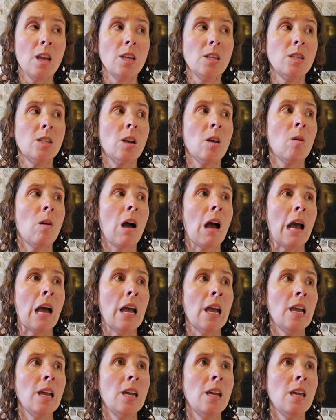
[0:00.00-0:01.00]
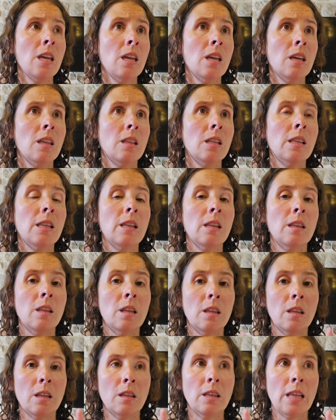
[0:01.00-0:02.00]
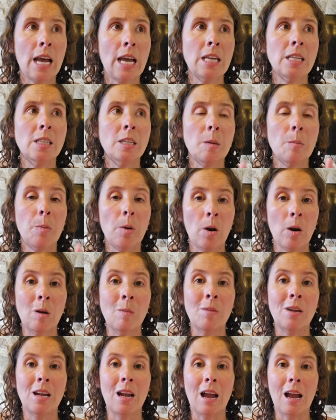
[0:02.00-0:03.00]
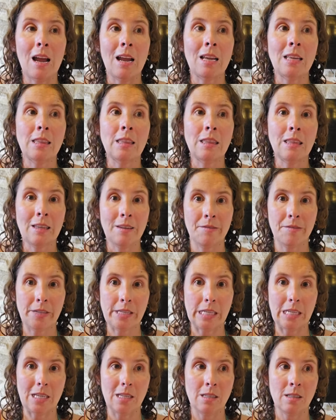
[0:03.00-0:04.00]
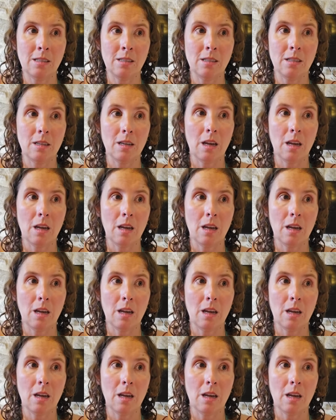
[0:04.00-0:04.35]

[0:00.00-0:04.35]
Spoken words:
So the last apartment I lived in,